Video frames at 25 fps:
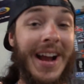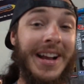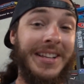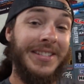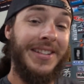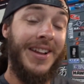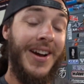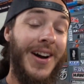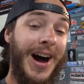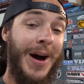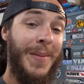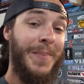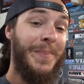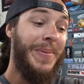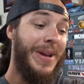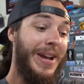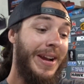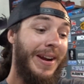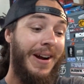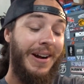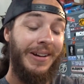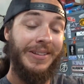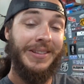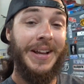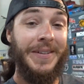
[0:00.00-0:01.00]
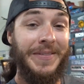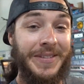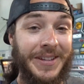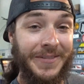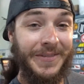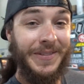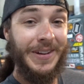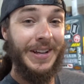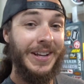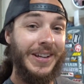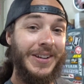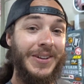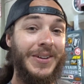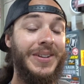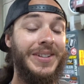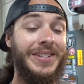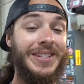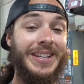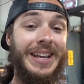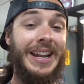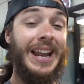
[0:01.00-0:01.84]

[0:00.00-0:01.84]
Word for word: guys know I'm big on lifted vehicles,